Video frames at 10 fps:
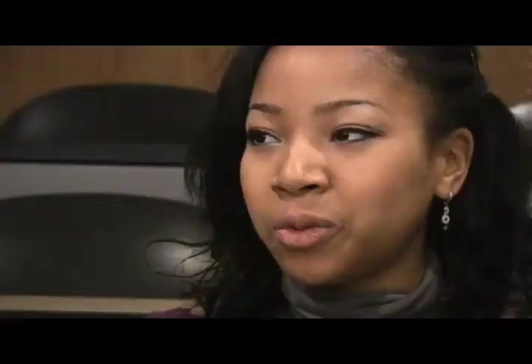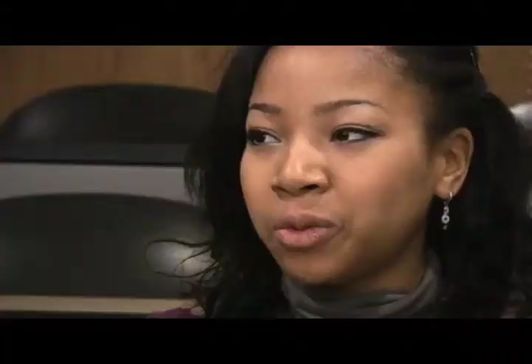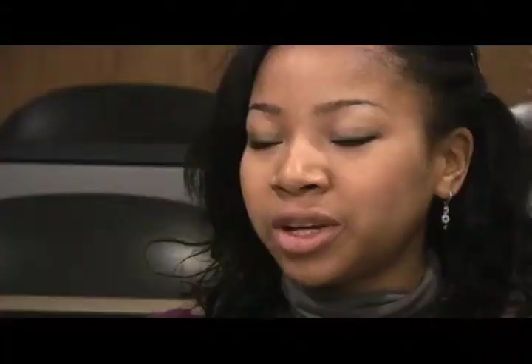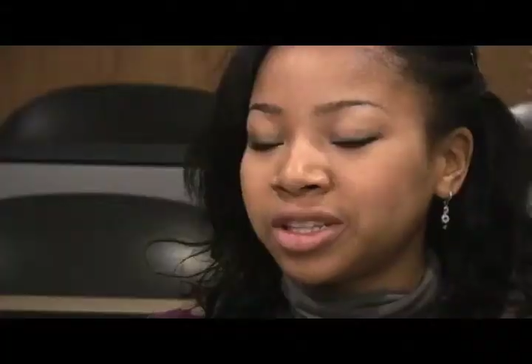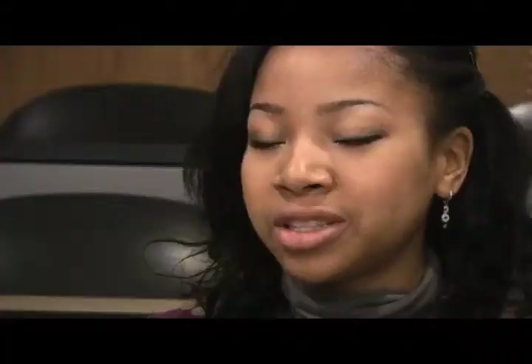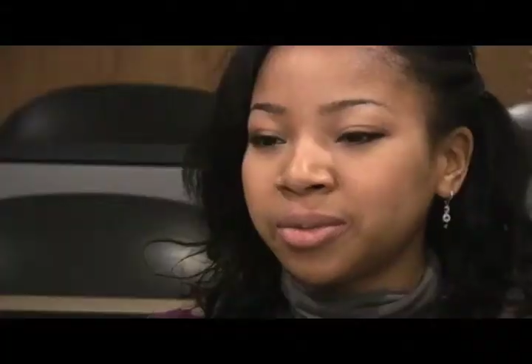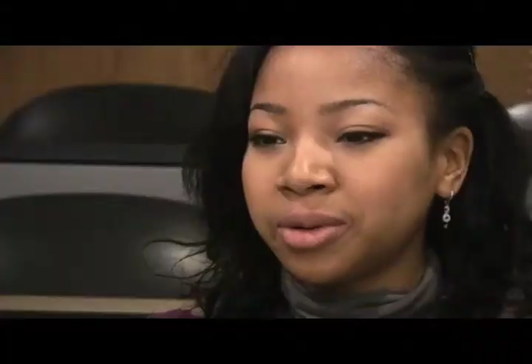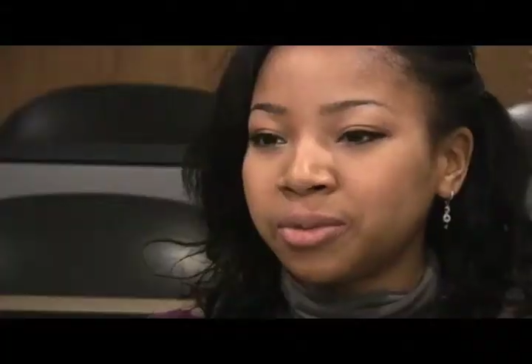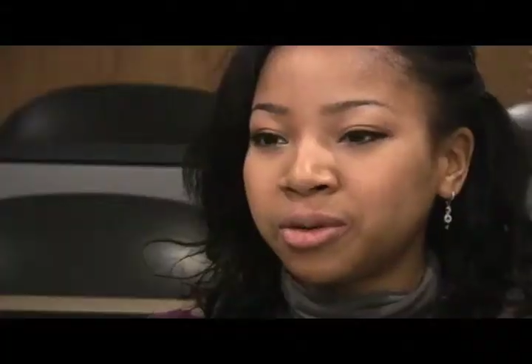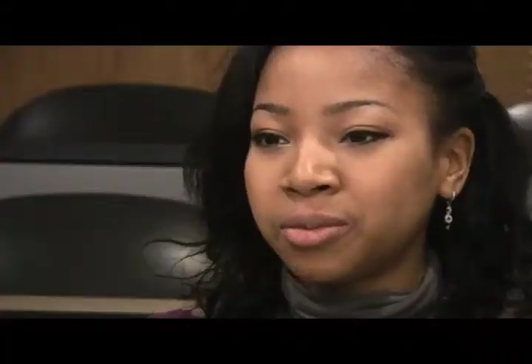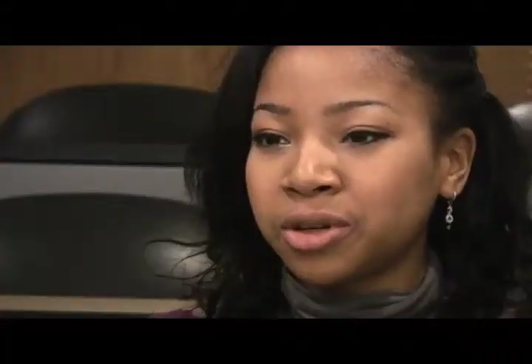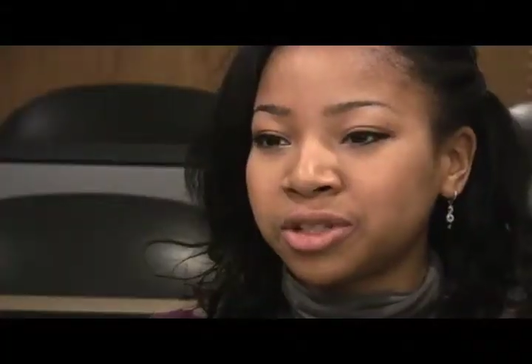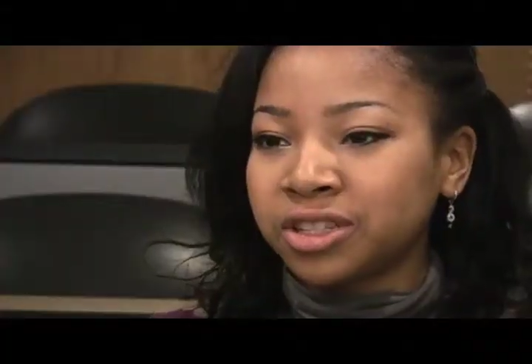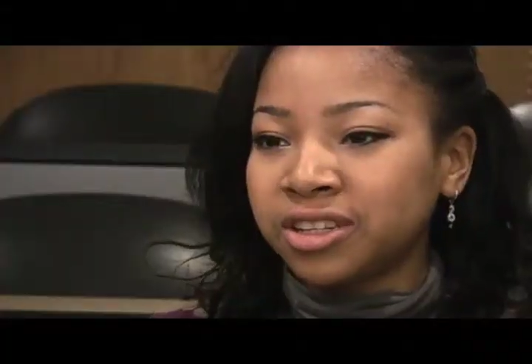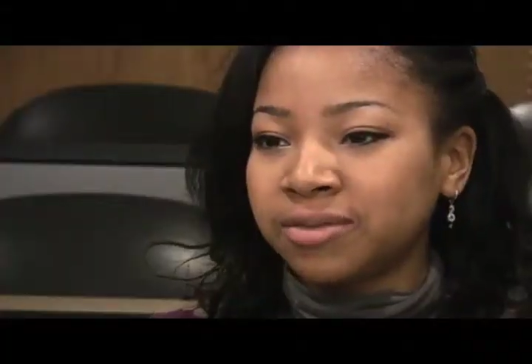When some people
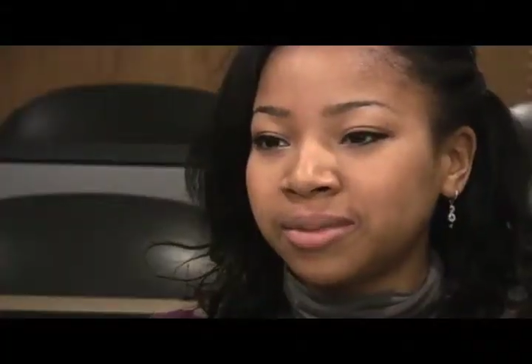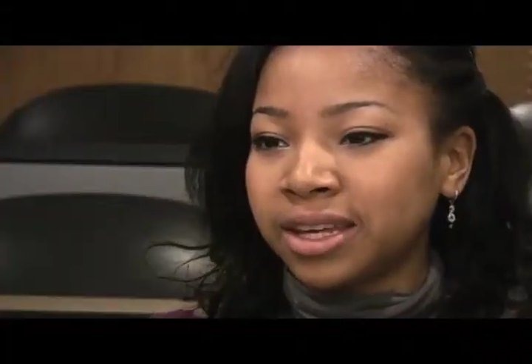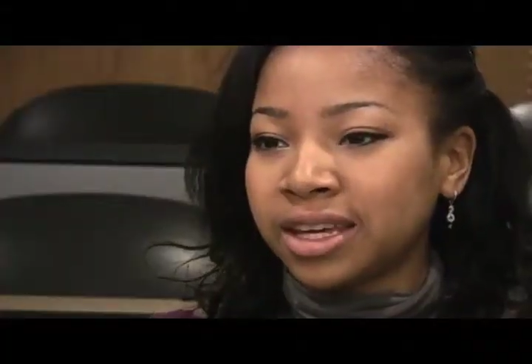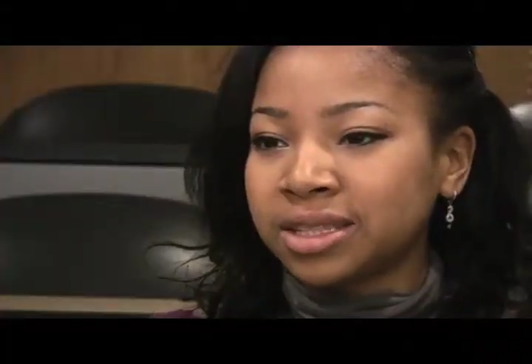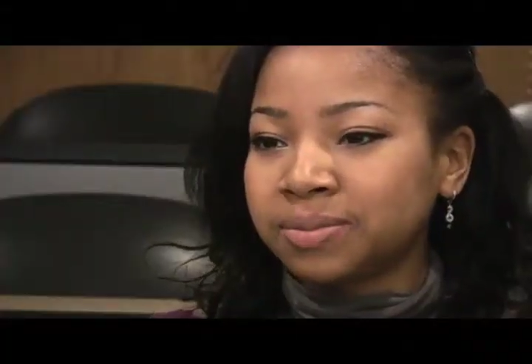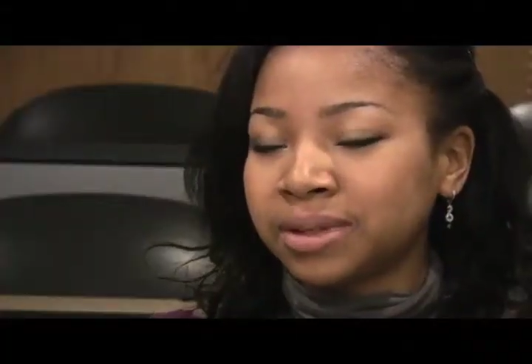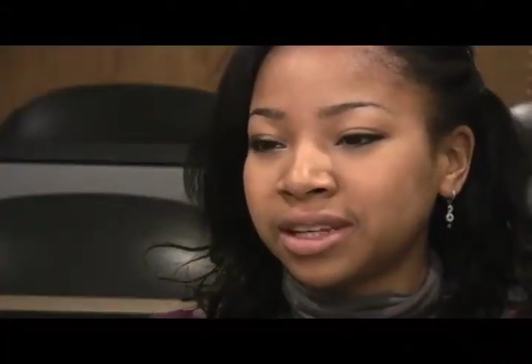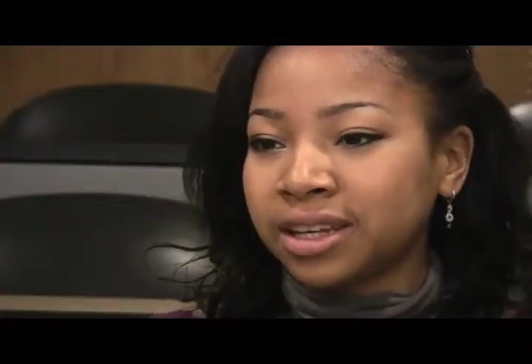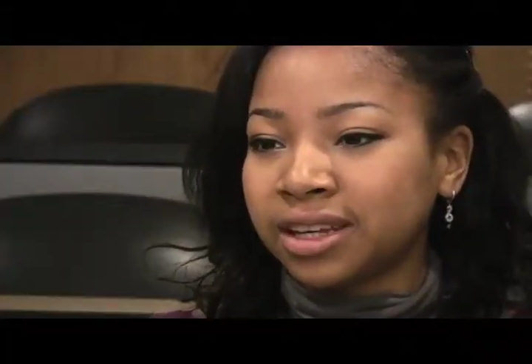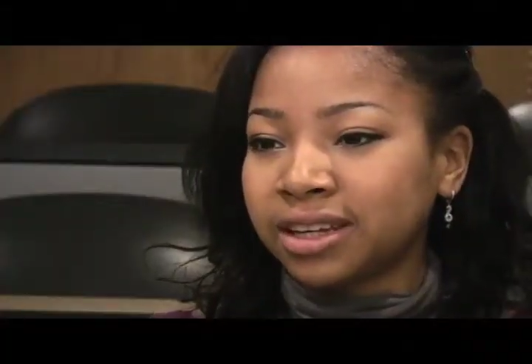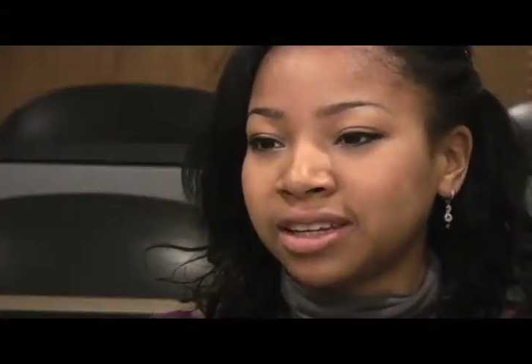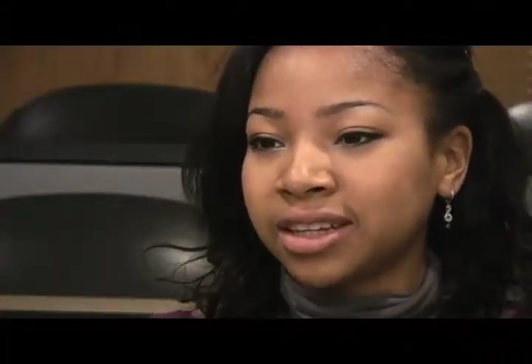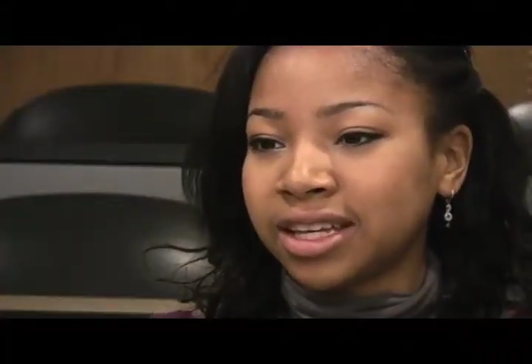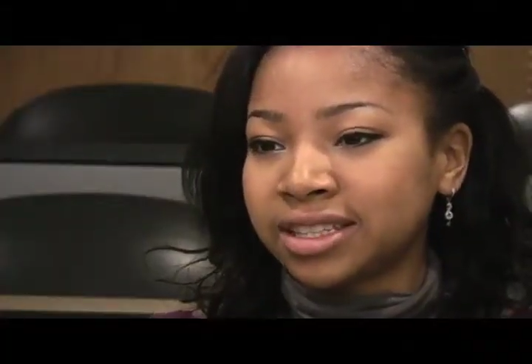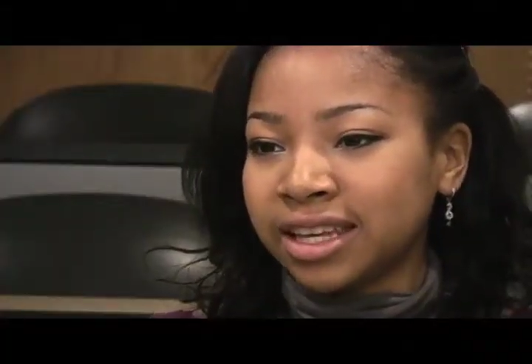perceive me as being
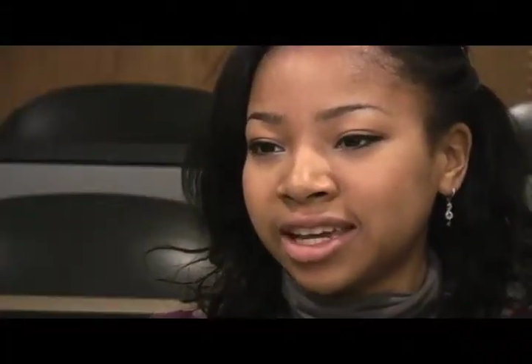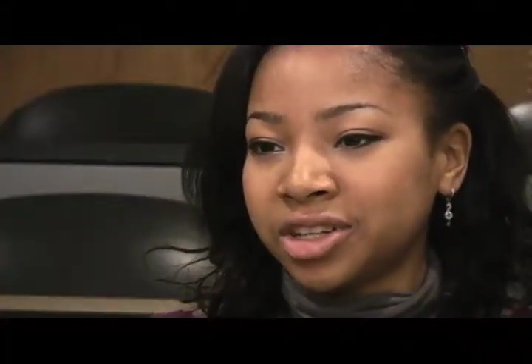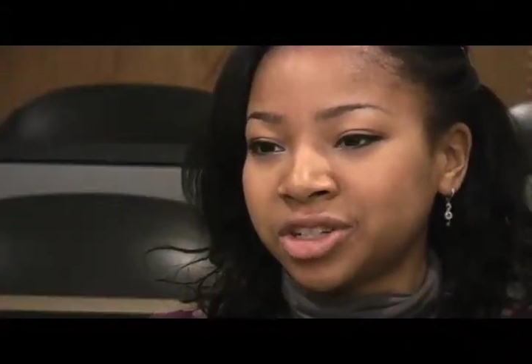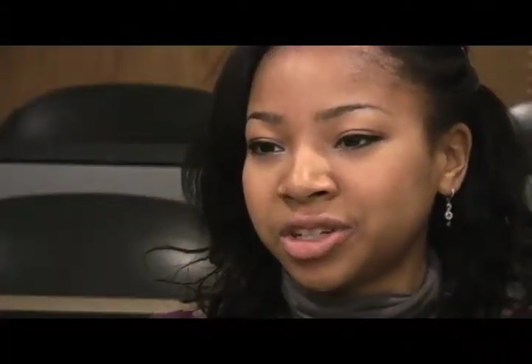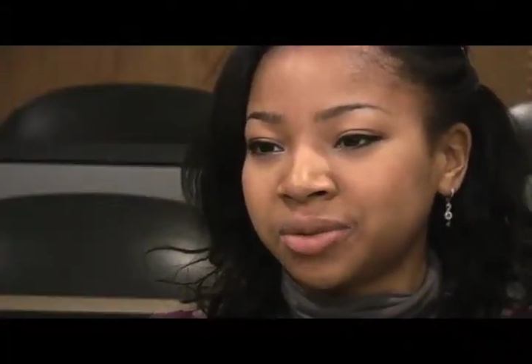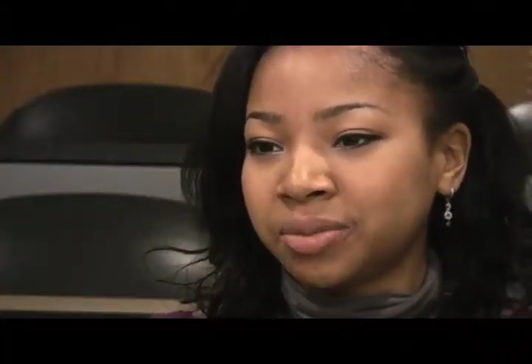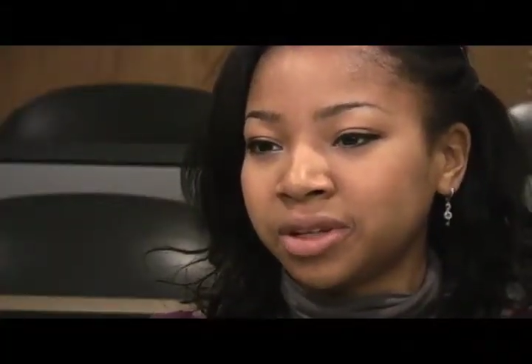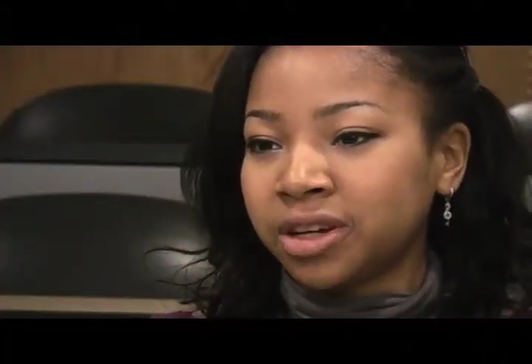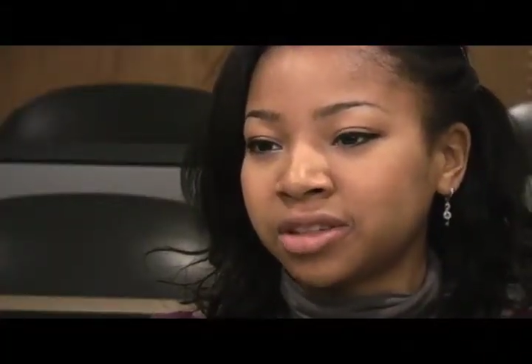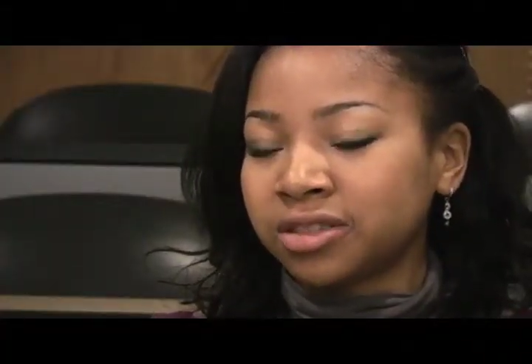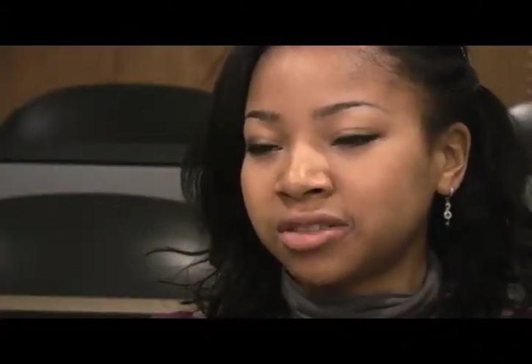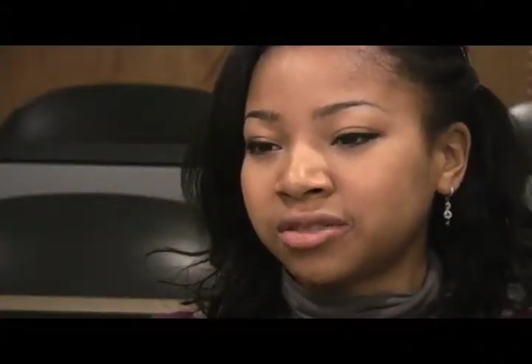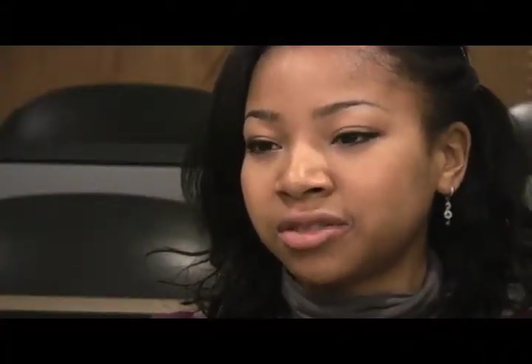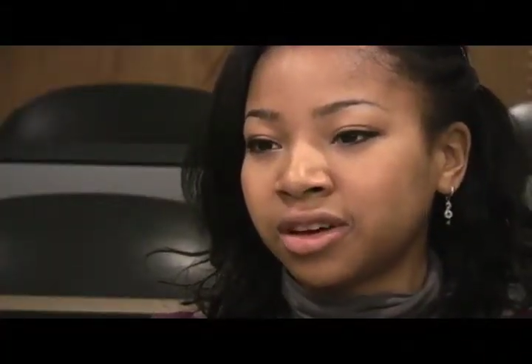less Asian because of